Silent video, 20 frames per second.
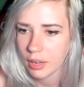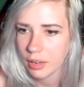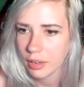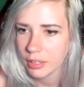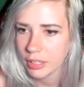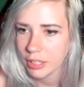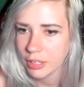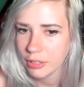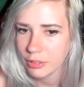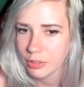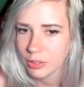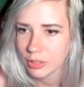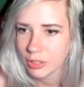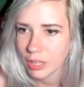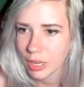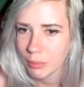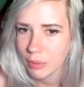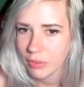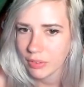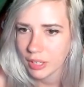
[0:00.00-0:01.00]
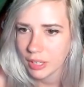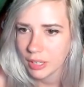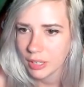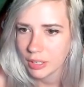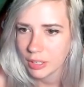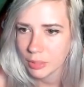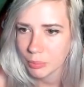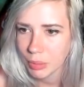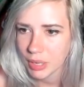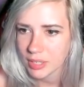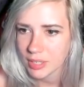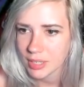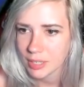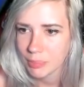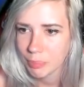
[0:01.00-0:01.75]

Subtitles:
You know, you can come over here and you can press this